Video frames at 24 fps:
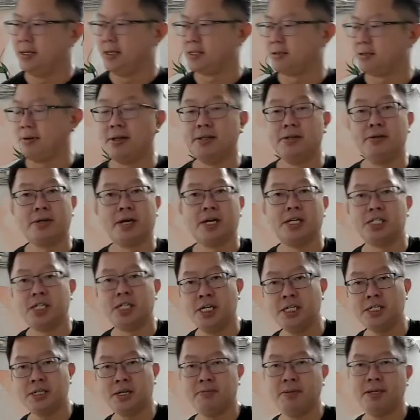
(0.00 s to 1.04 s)
what? You can
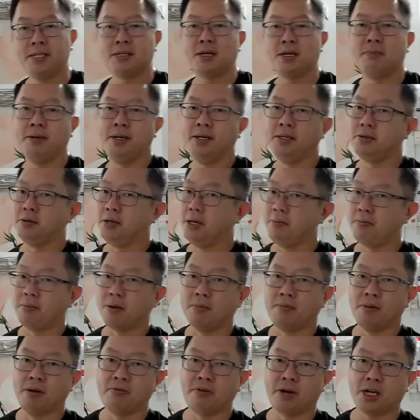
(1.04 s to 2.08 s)
change the mixed number into
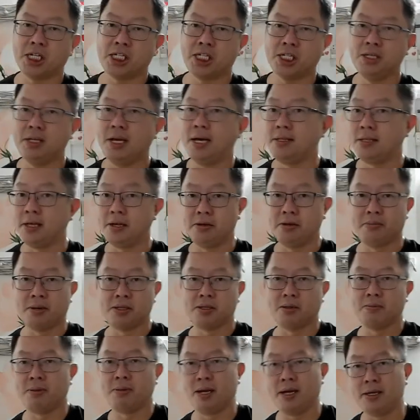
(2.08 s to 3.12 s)
improper fraction and then you
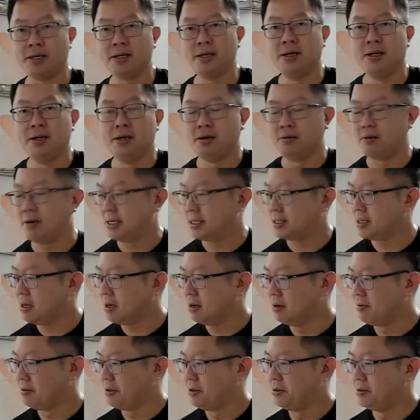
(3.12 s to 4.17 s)
multiply. Alright,
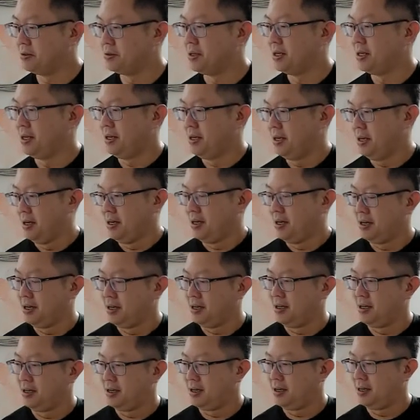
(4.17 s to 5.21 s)
some of you
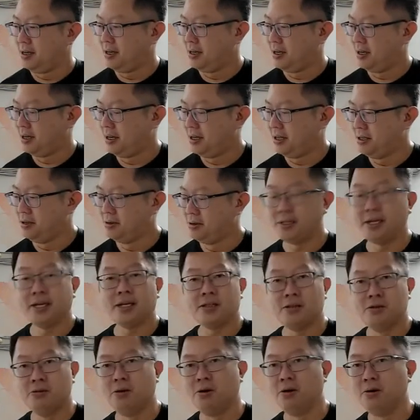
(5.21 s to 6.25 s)
you
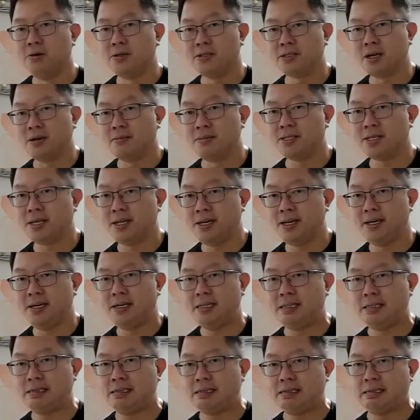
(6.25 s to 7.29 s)
take 2 wholes times
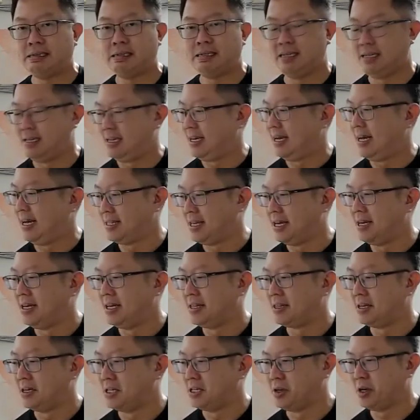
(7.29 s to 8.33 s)
8 and then
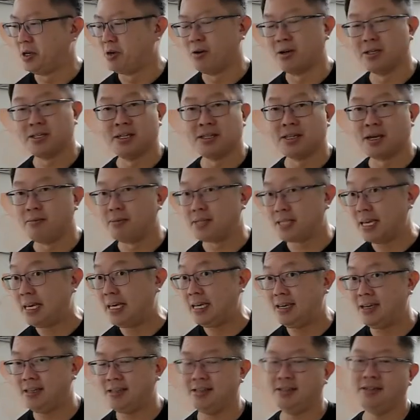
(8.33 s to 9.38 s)
later 3/4 times
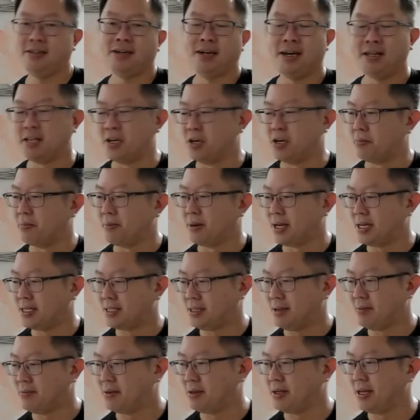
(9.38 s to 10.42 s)
8 and then you plus
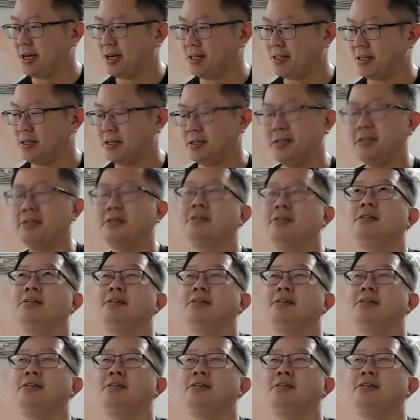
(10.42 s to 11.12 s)
them together,